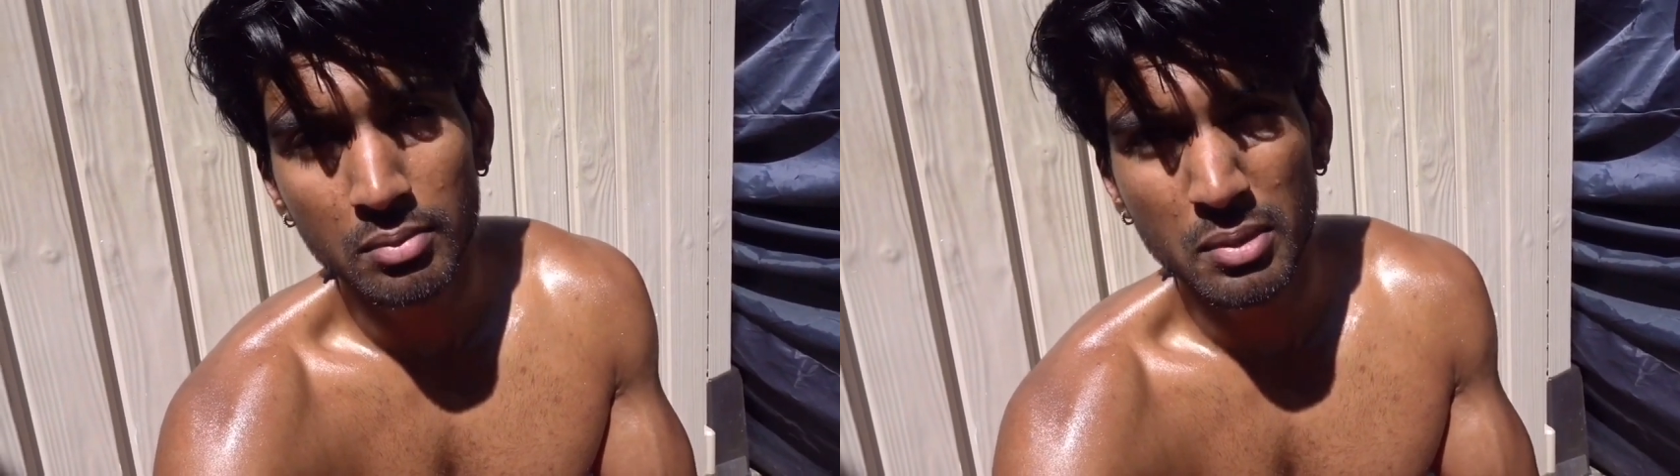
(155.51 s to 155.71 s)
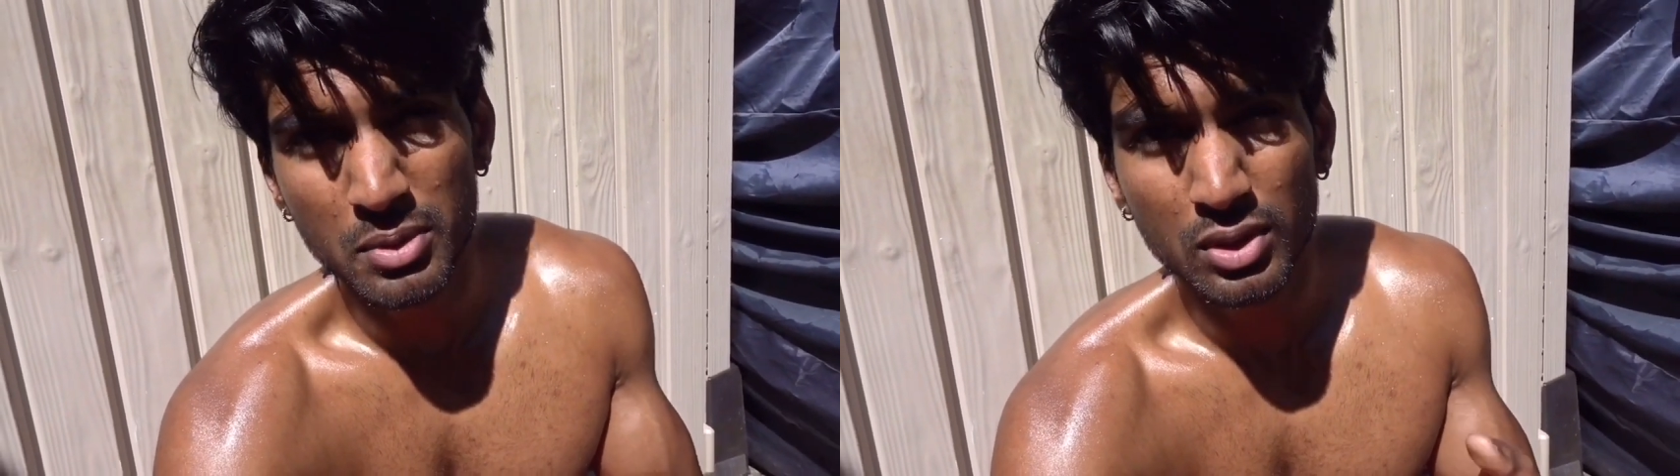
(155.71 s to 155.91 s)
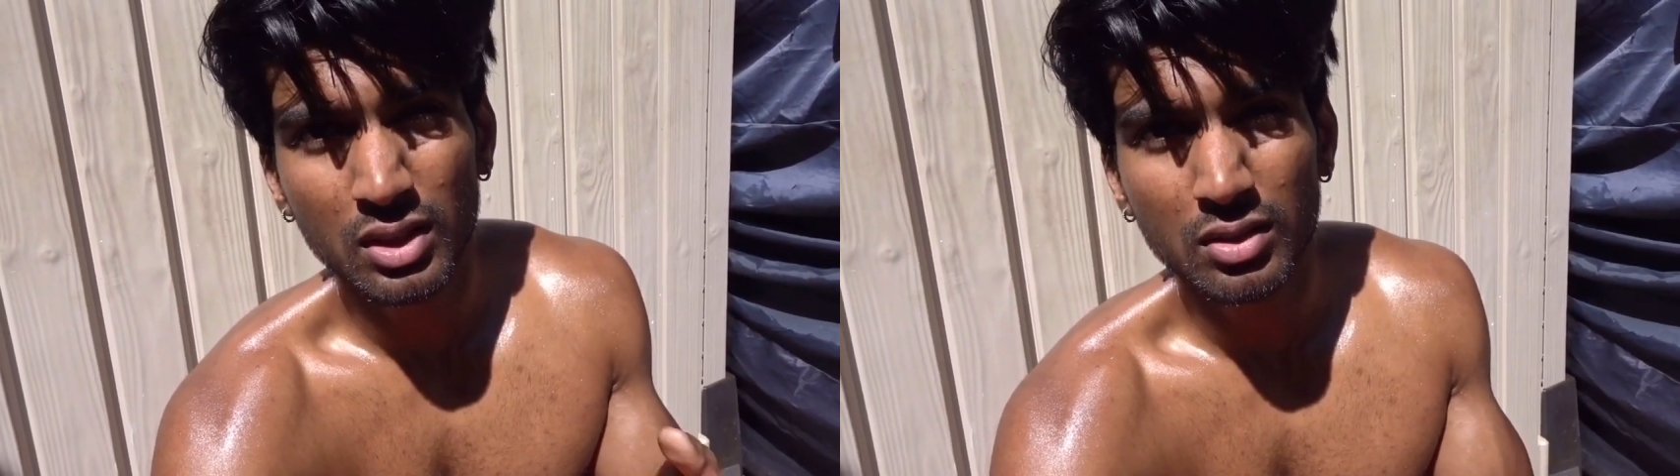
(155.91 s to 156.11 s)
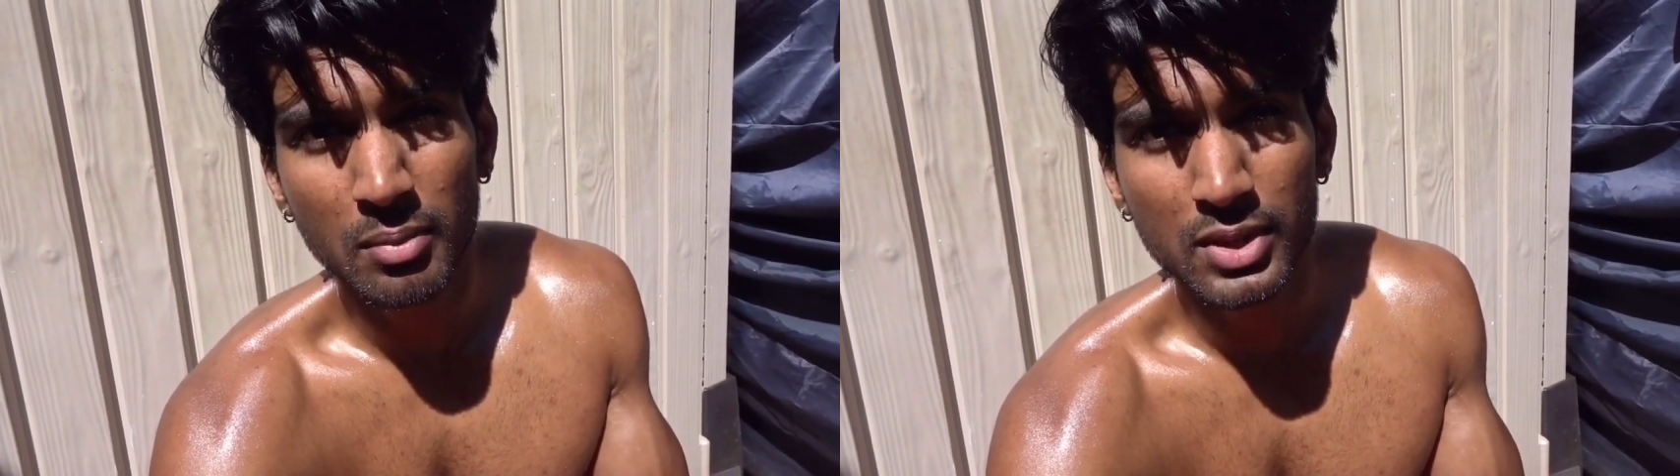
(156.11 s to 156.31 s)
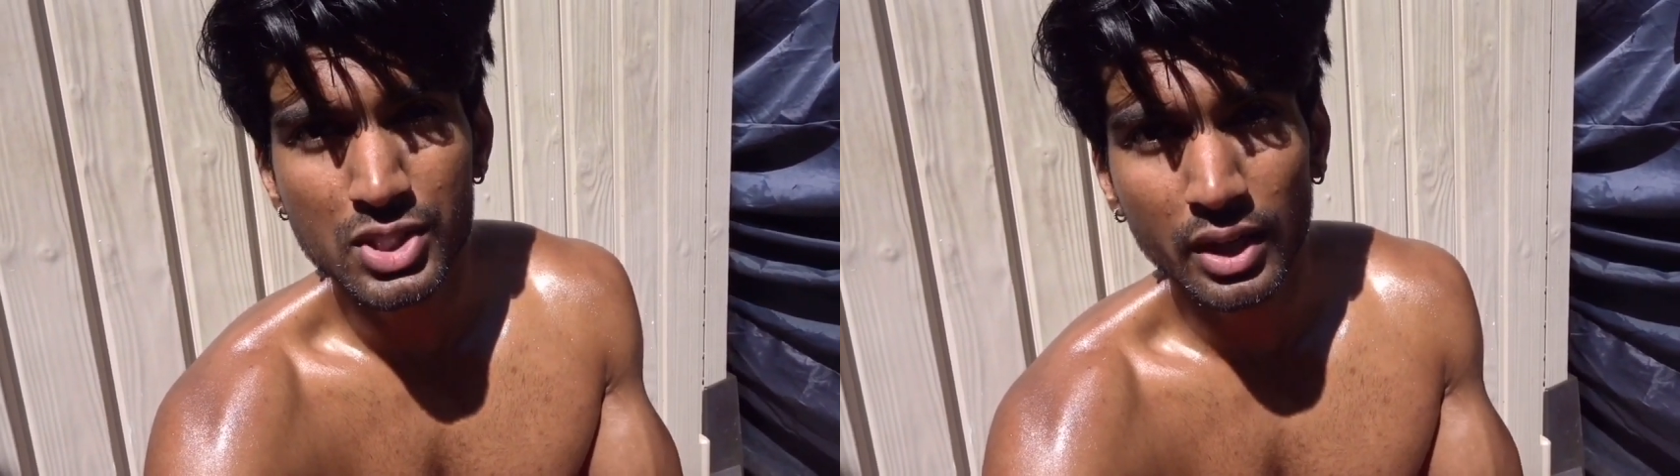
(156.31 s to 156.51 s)
maybe you could
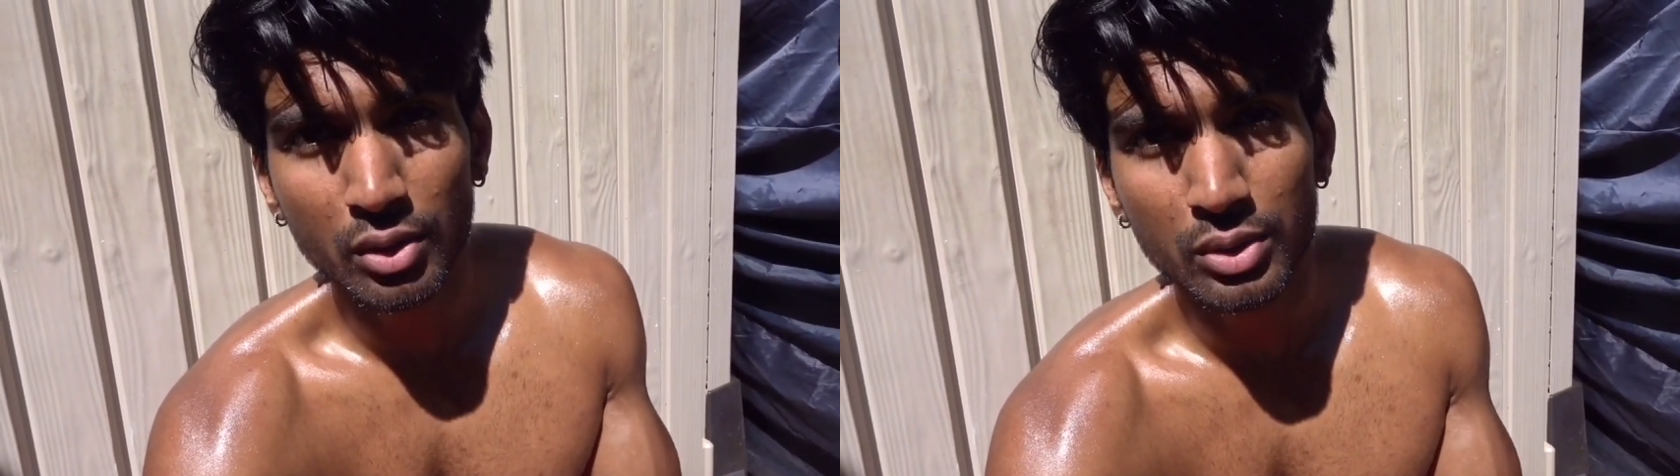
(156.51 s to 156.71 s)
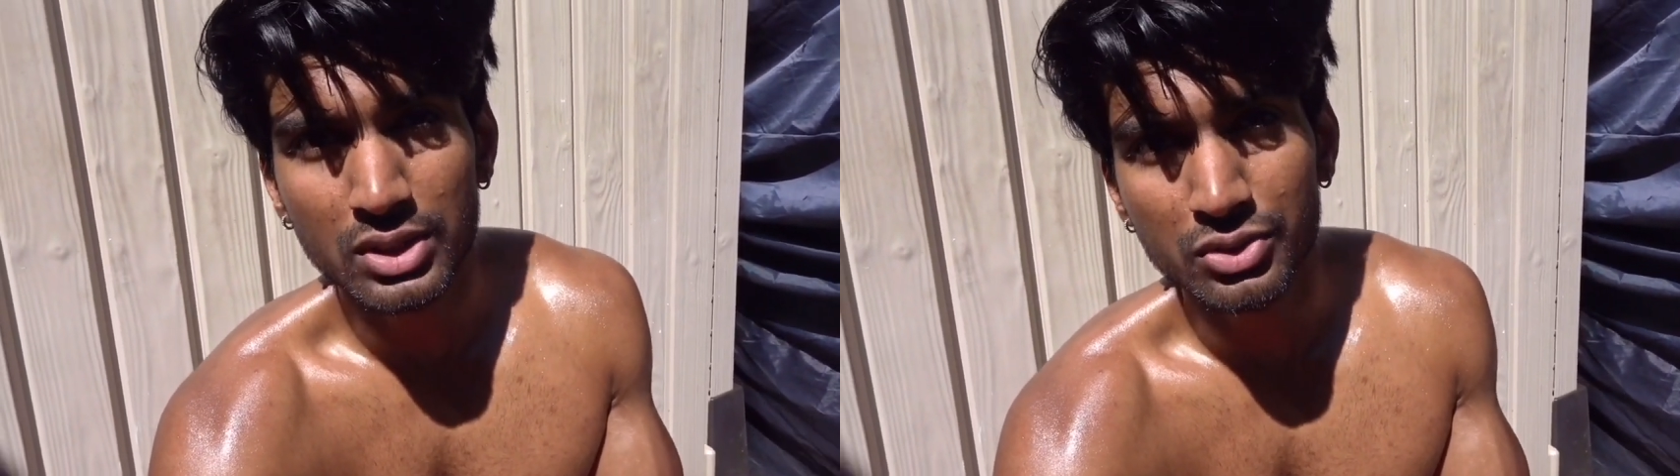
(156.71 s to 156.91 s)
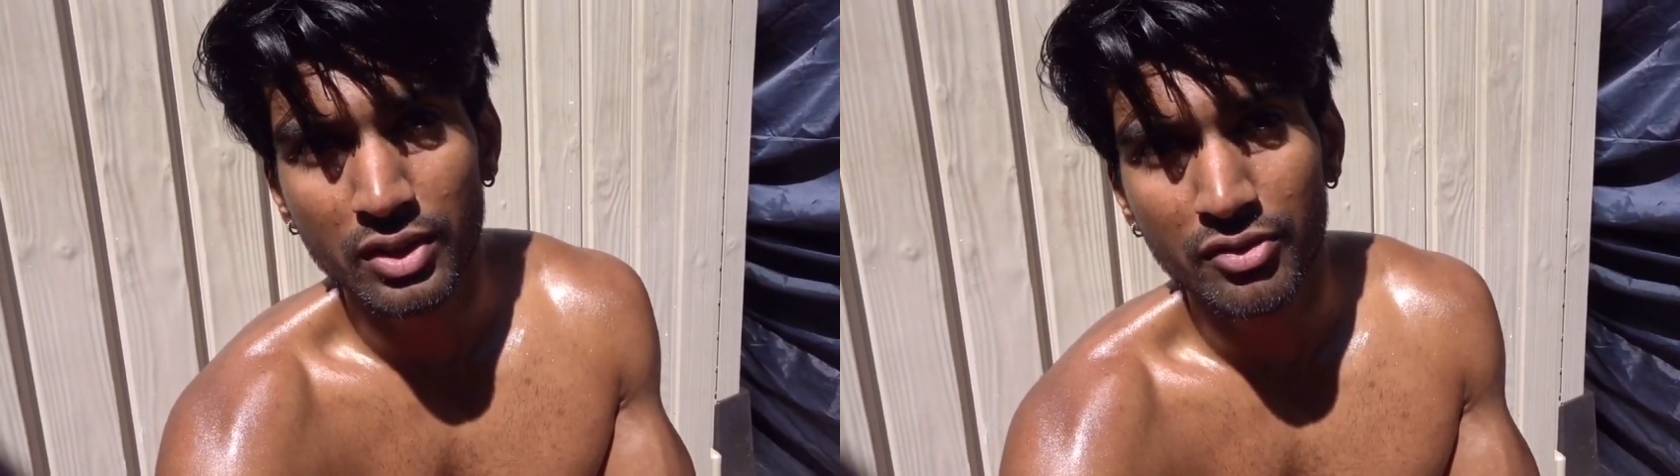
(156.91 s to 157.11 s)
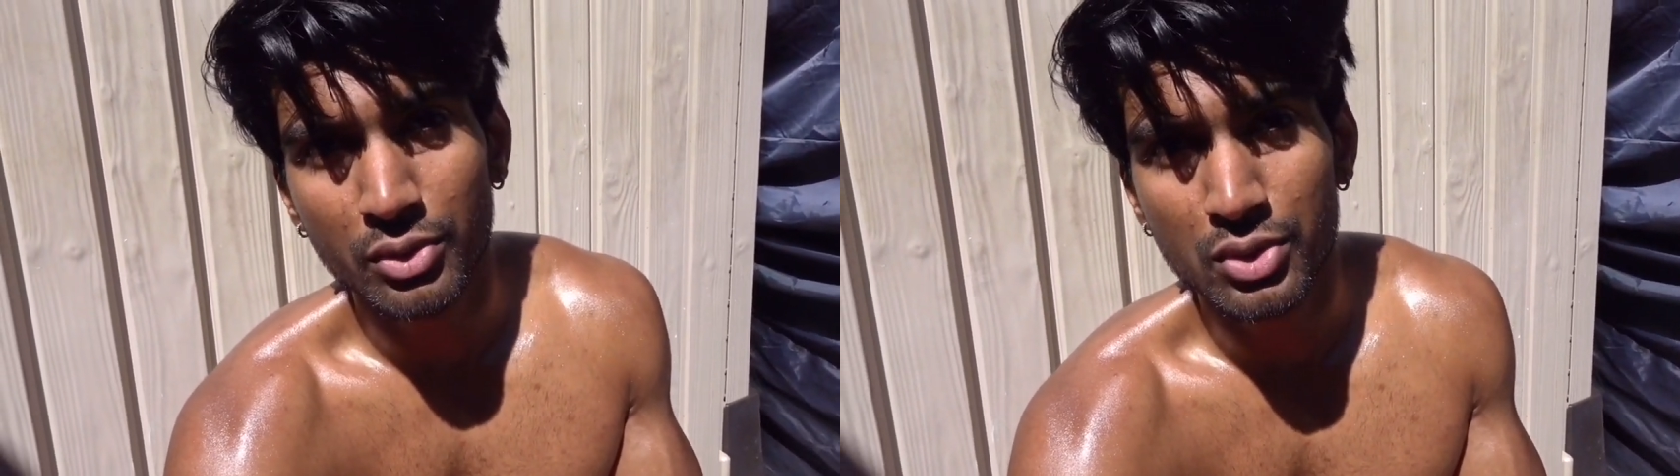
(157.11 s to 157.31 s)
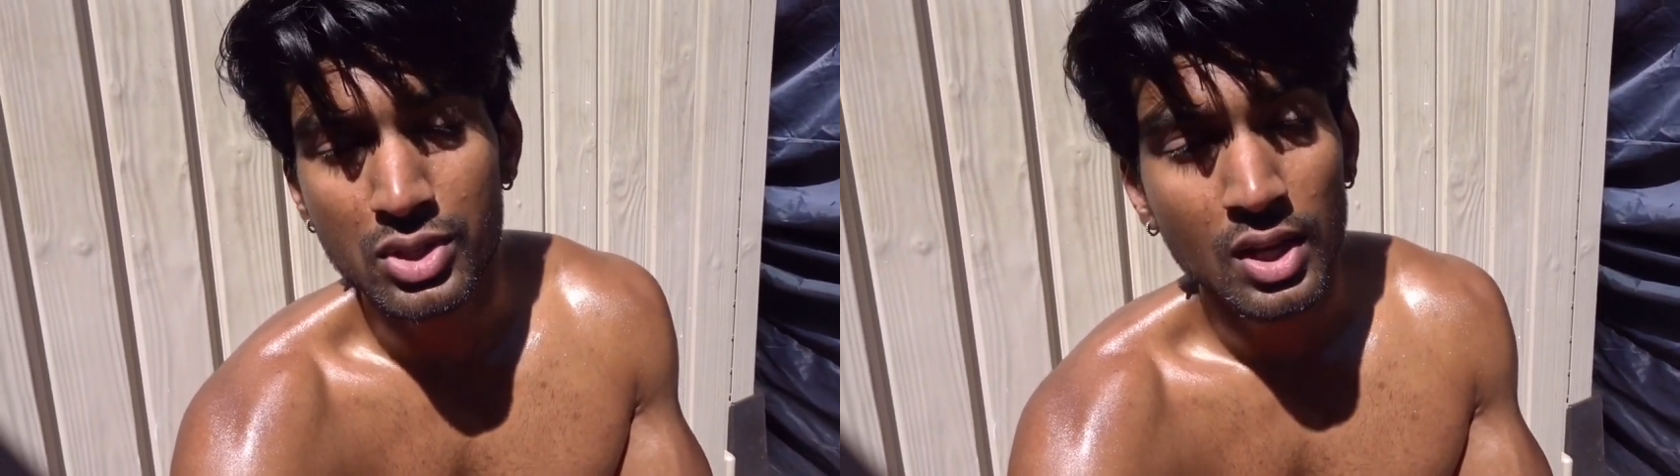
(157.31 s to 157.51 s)
come and check out this
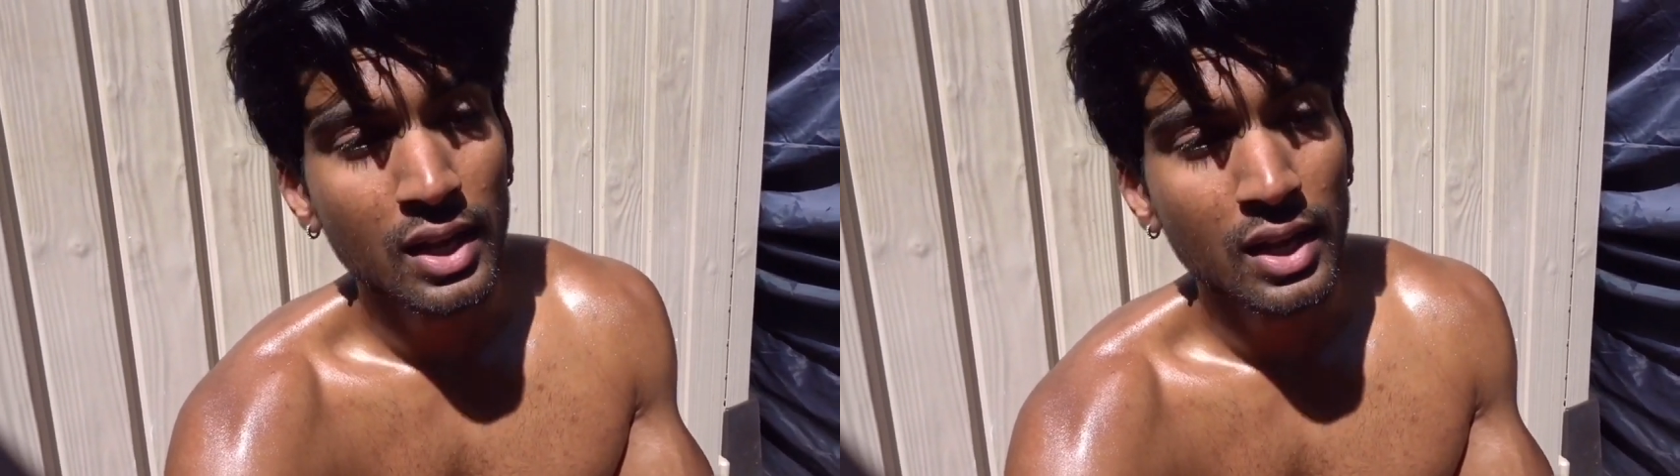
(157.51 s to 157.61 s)
refuge.